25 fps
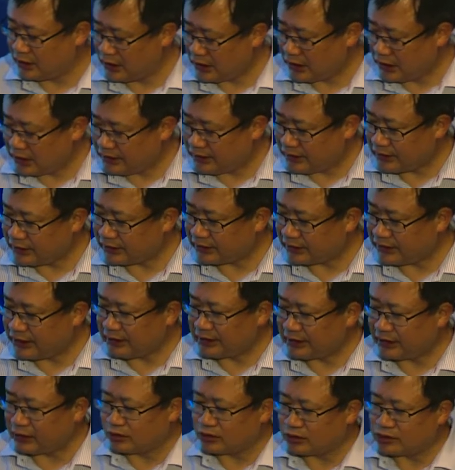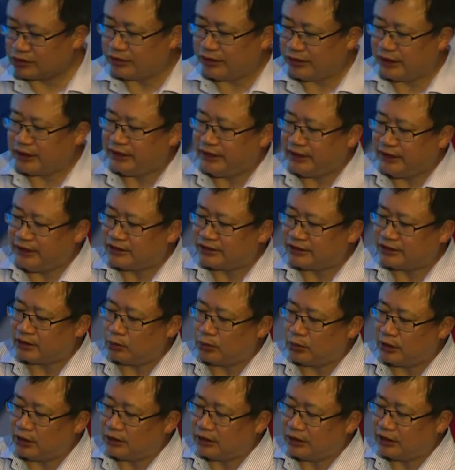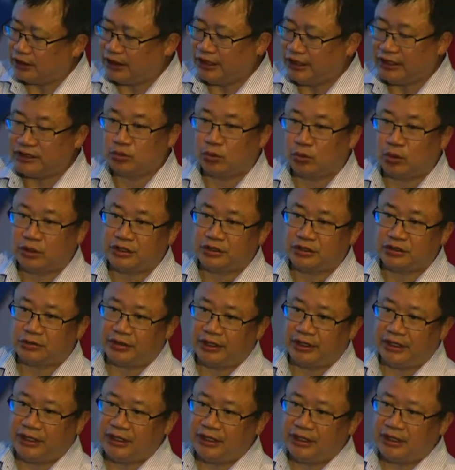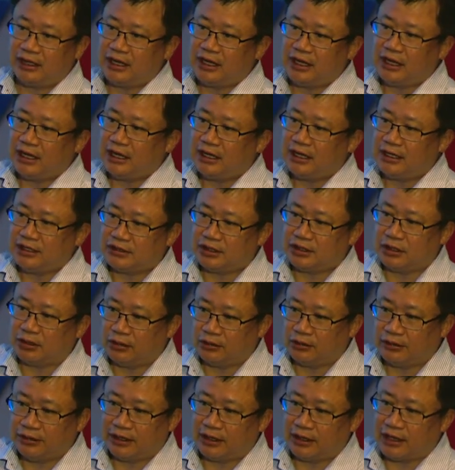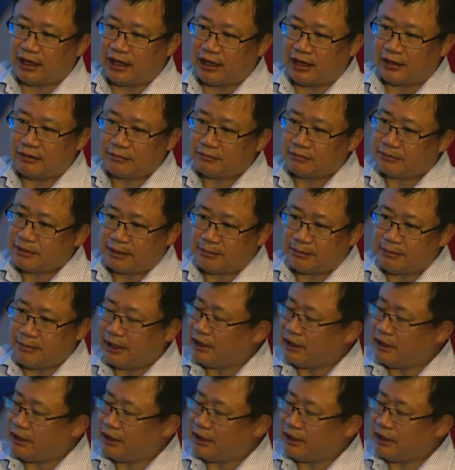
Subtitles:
The other thing that Australia leads the world is water trading. So there are many